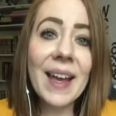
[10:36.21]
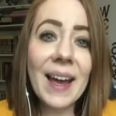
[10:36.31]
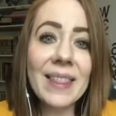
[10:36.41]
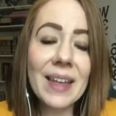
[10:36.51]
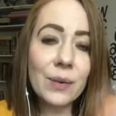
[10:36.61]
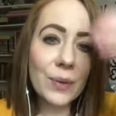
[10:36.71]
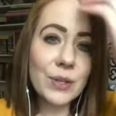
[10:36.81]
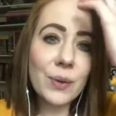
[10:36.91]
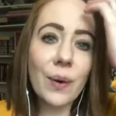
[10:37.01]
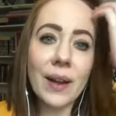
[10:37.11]
And then when
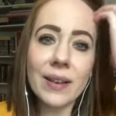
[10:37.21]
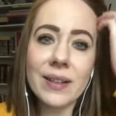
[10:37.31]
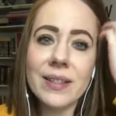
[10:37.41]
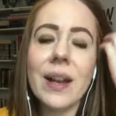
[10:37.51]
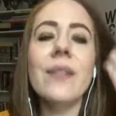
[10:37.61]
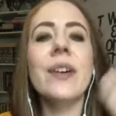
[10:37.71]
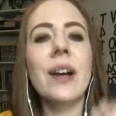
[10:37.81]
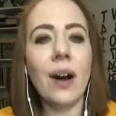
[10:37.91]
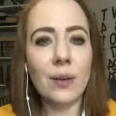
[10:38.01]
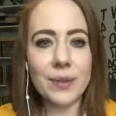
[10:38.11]
you go on a discovery
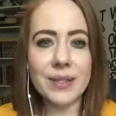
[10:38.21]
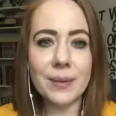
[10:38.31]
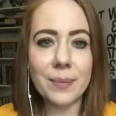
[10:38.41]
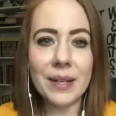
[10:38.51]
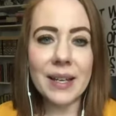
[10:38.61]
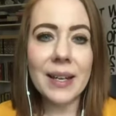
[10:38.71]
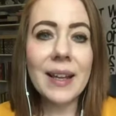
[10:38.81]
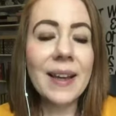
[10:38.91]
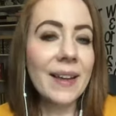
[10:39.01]
call with somebody,